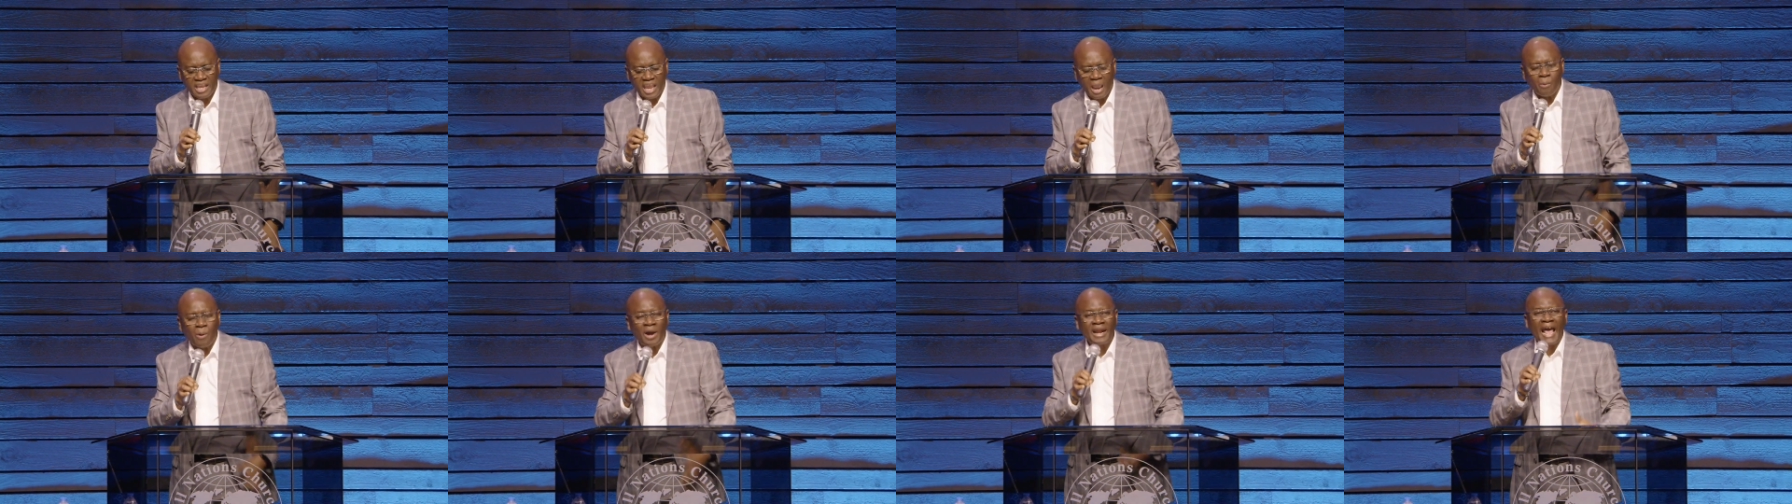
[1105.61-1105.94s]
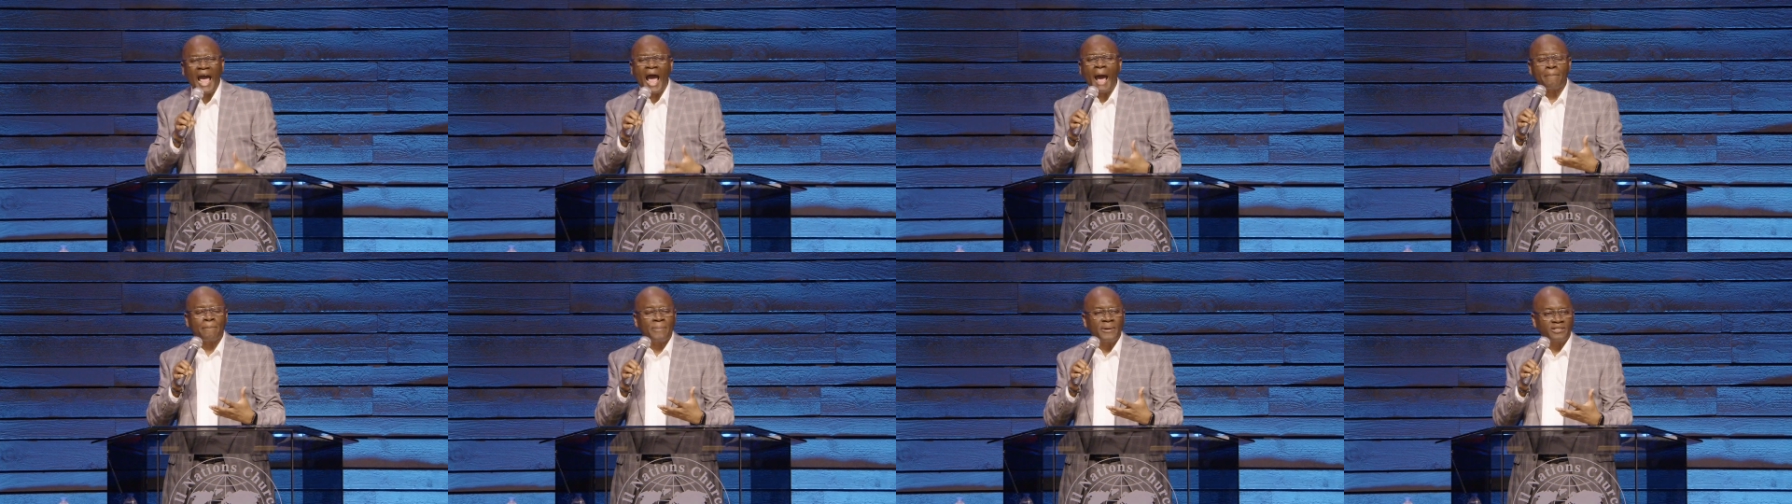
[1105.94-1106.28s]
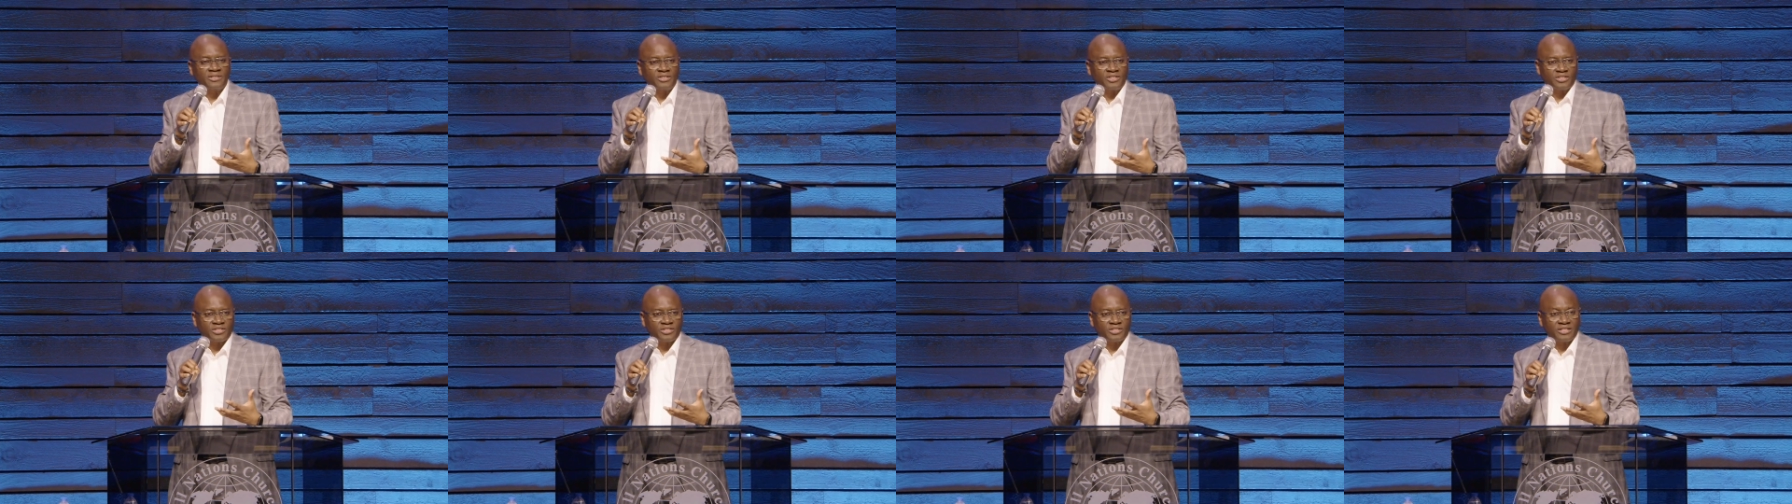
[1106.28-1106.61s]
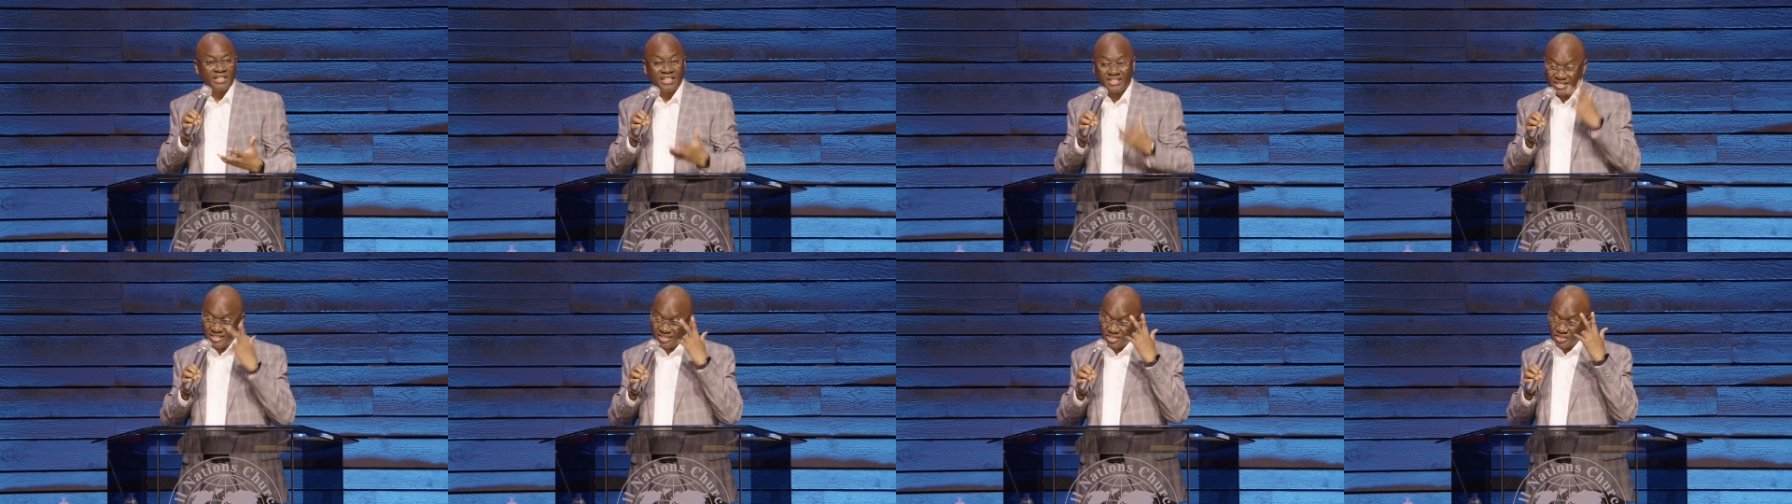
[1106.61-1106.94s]
And what happens?
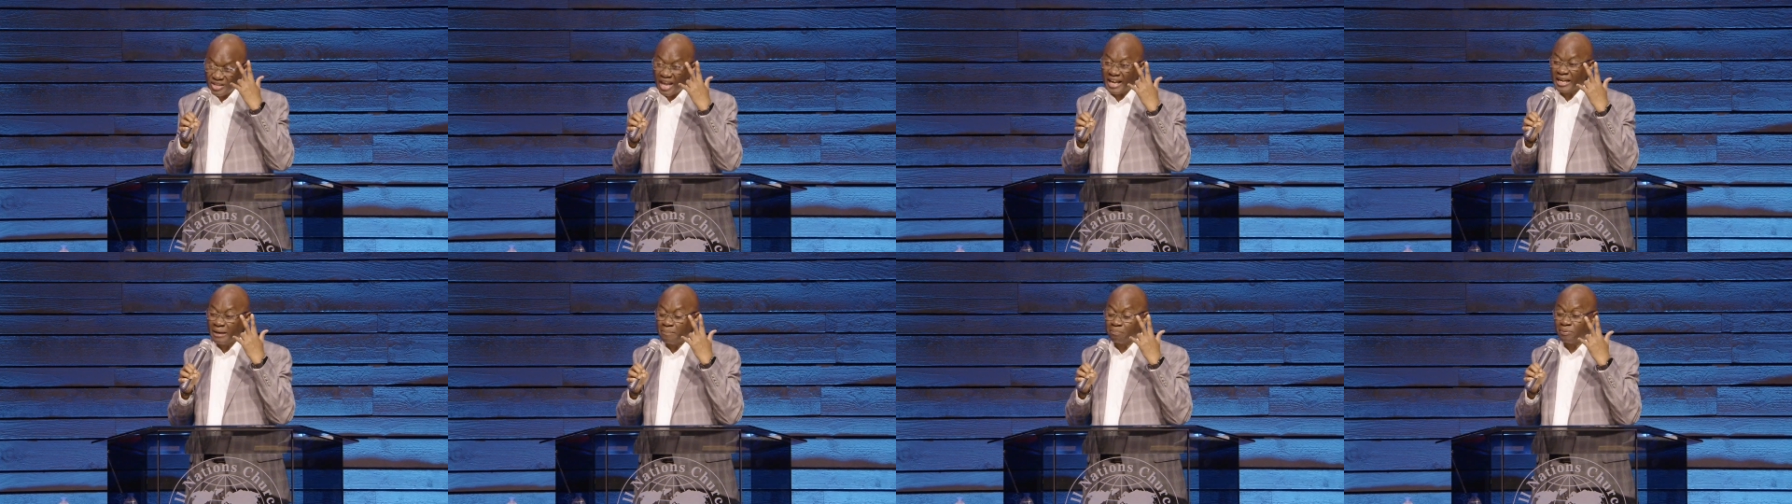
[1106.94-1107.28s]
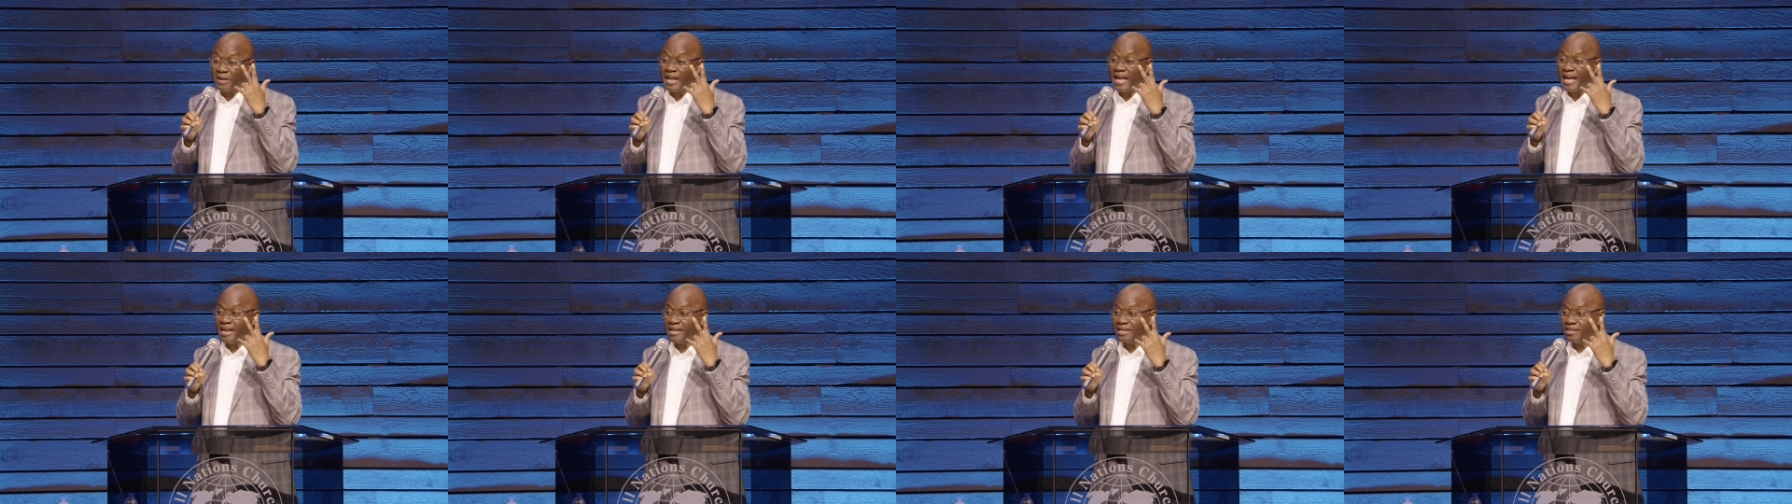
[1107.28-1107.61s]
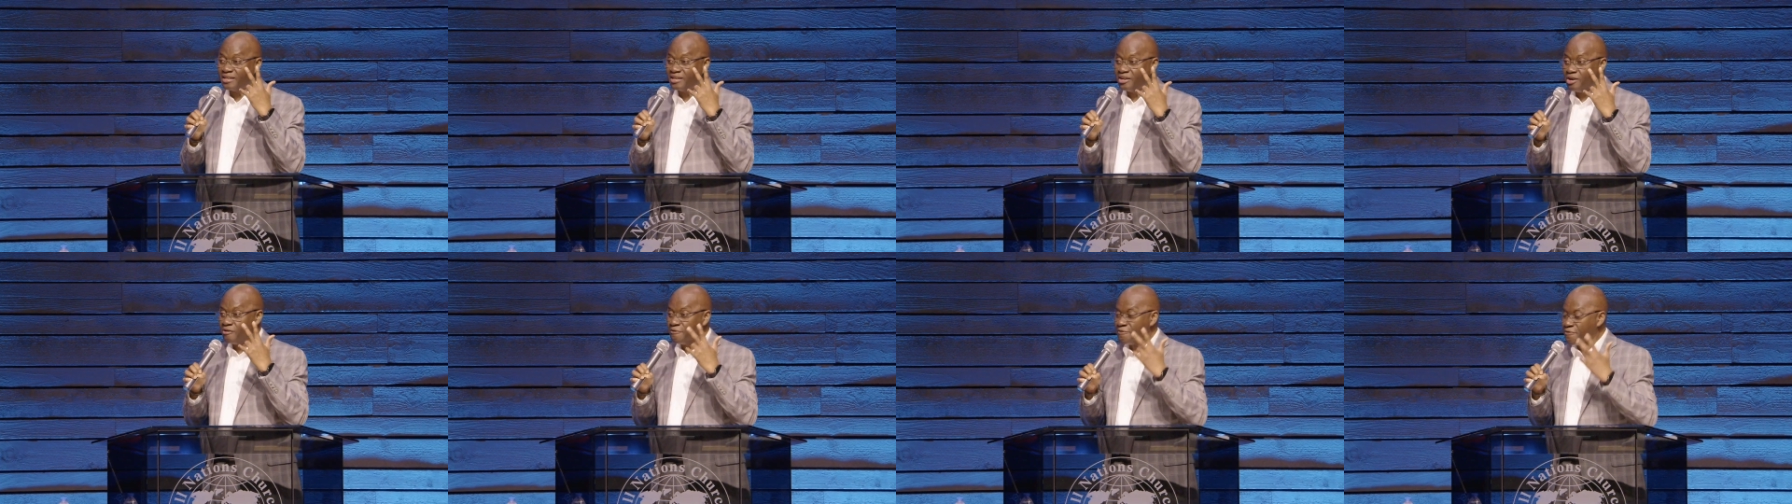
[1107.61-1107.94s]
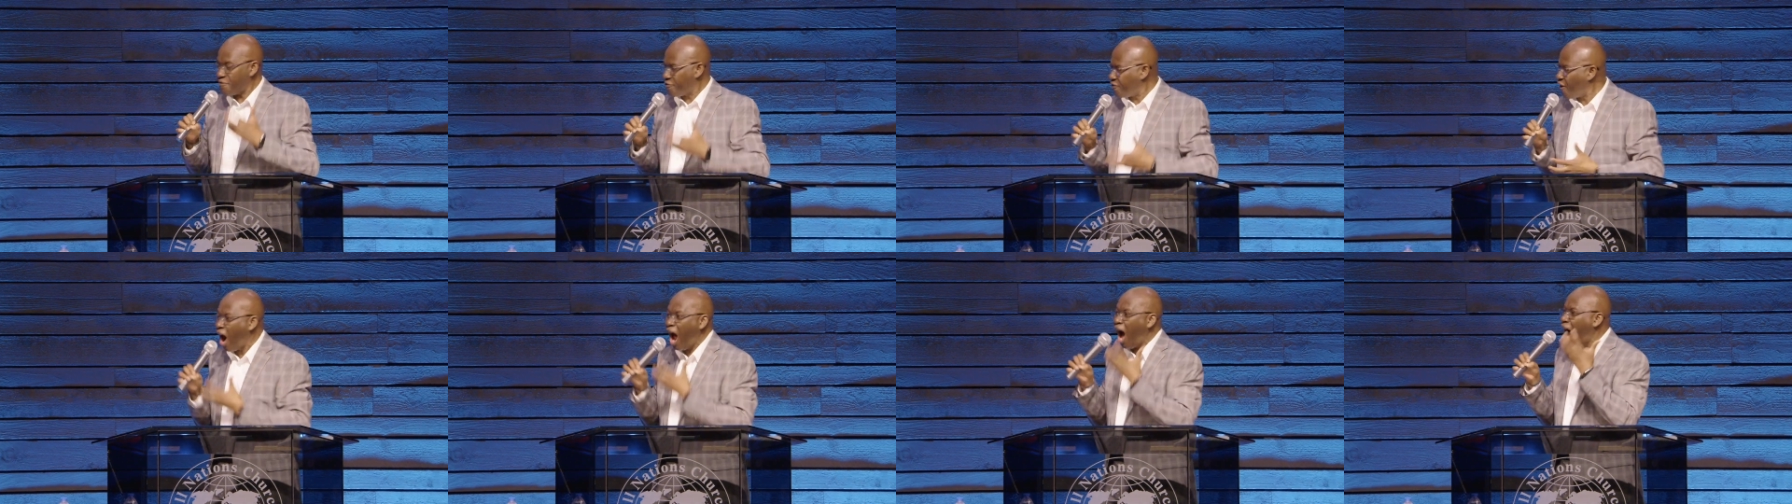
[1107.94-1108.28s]
This is the second plague.
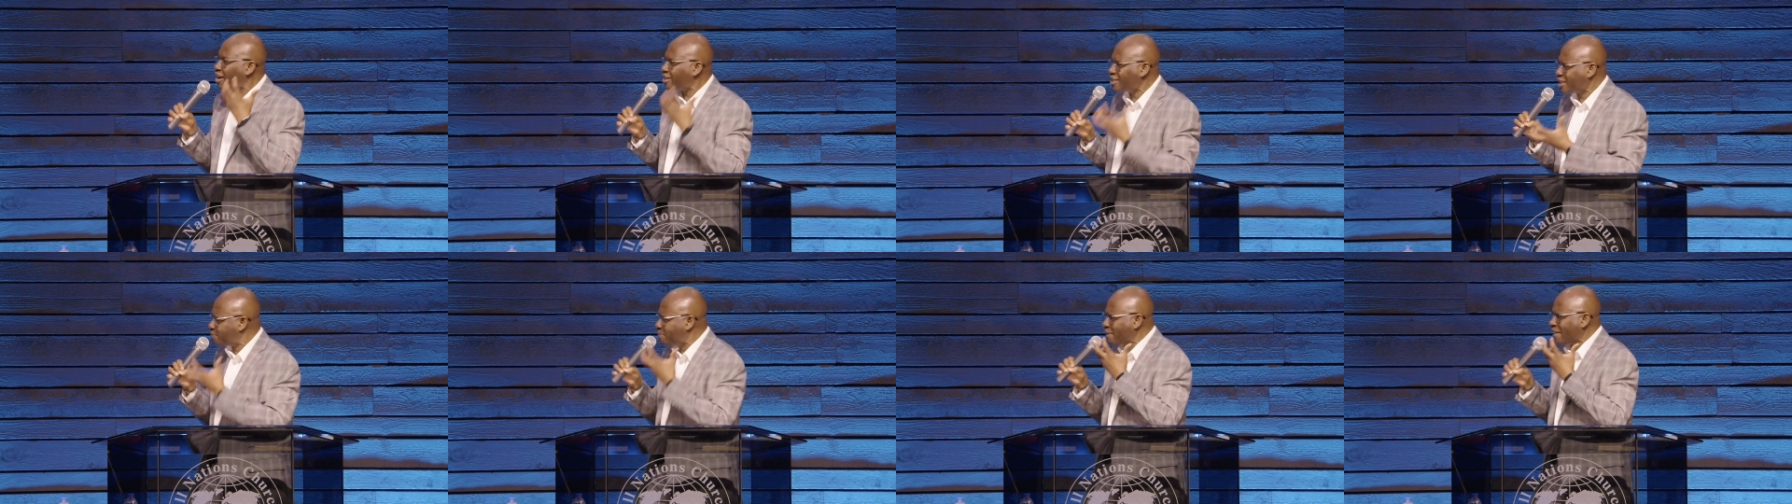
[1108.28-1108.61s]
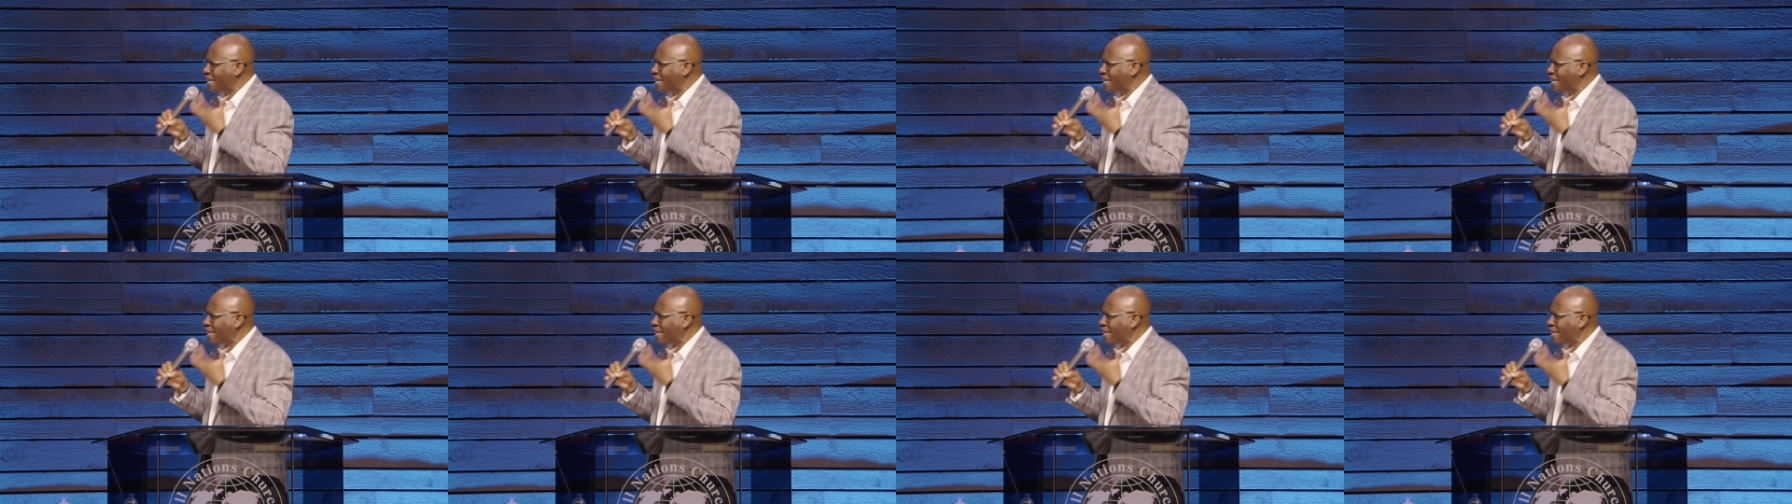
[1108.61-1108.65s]
Frogs